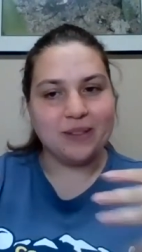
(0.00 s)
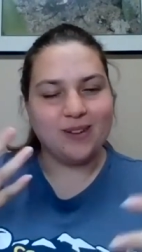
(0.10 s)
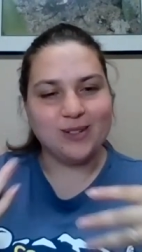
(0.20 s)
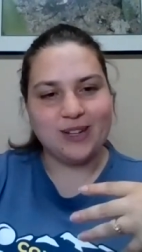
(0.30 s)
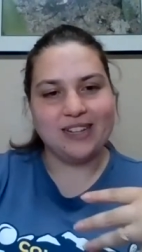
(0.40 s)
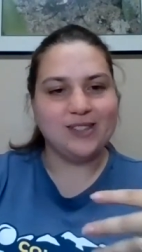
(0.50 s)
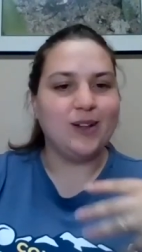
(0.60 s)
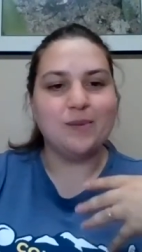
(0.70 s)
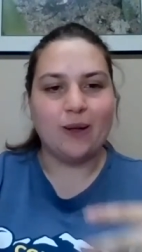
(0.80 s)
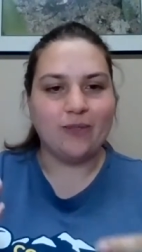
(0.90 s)
But there's, it's
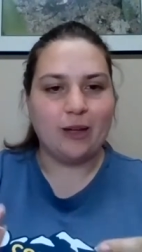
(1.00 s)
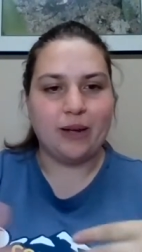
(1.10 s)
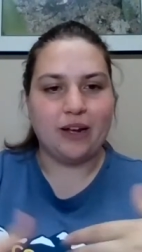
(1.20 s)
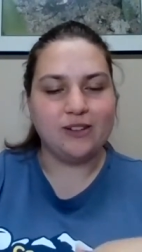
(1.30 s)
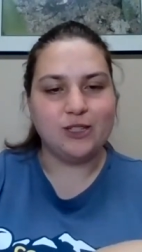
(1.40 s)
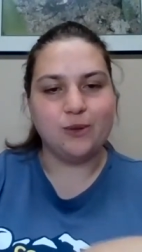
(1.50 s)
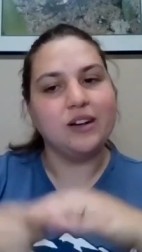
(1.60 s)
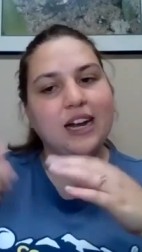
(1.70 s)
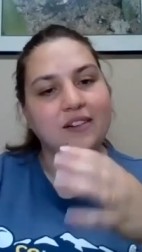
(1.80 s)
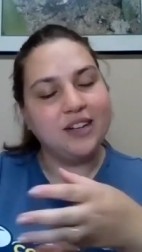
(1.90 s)
all about that balance. You
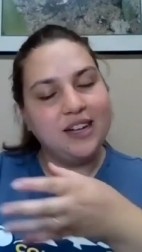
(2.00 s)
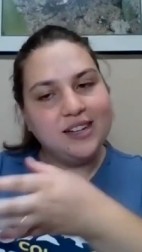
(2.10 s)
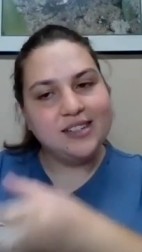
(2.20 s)
want to have